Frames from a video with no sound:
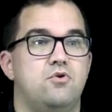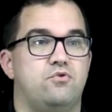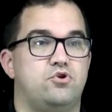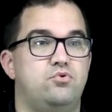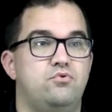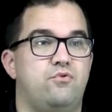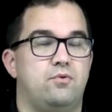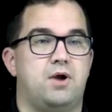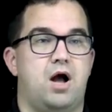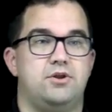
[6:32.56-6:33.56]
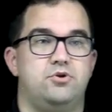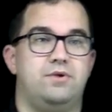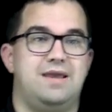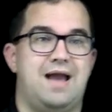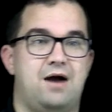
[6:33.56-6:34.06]
For uniform
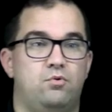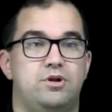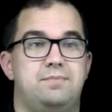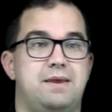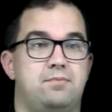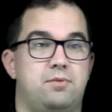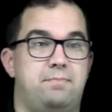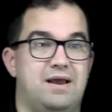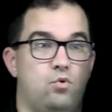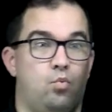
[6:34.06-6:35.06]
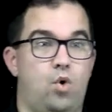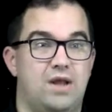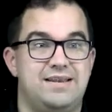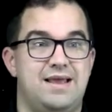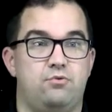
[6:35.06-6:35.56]
continuity, I want to be able to pick
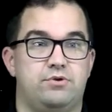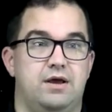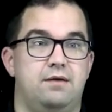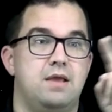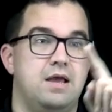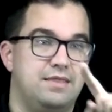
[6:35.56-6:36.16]
one delta